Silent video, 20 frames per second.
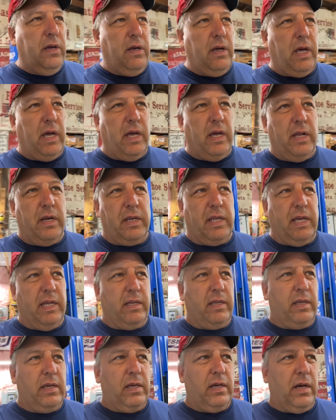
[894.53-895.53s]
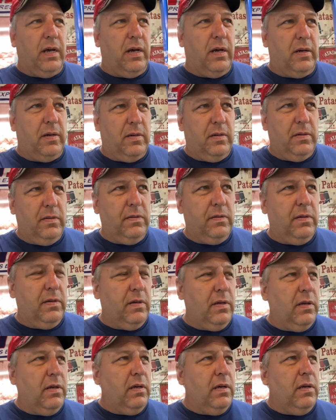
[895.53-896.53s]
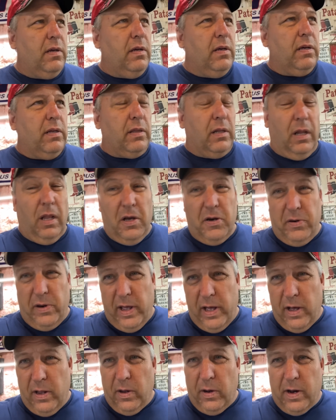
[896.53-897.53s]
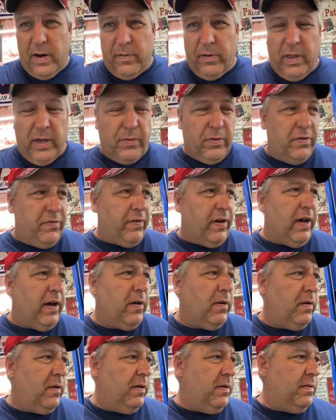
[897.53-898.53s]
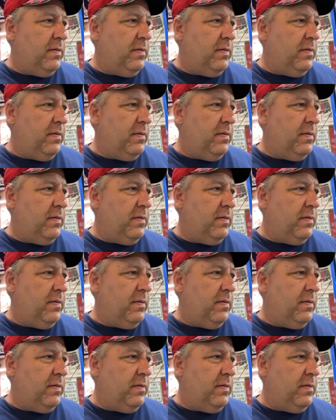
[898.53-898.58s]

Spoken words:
and get the lowdown on everything we found.